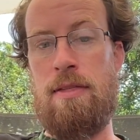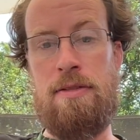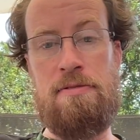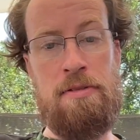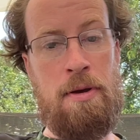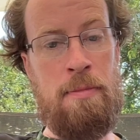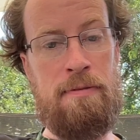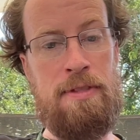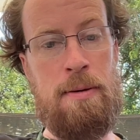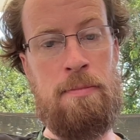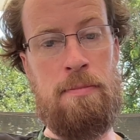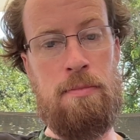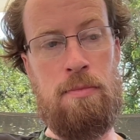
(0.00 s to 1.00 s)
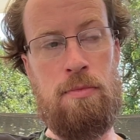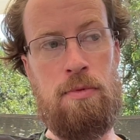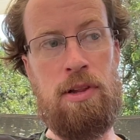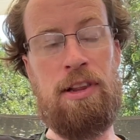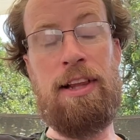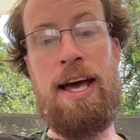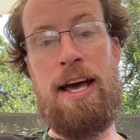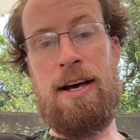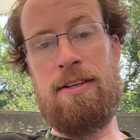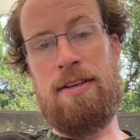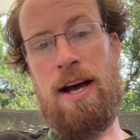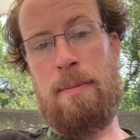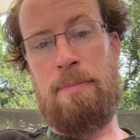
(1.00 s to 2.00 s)
some of them lay
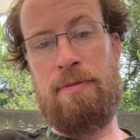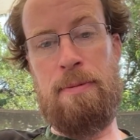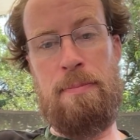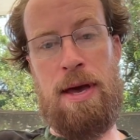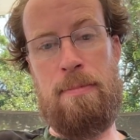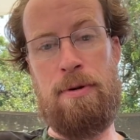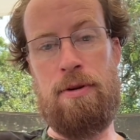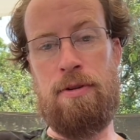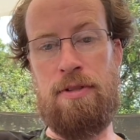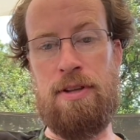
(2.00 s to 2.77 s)
on top of the paper.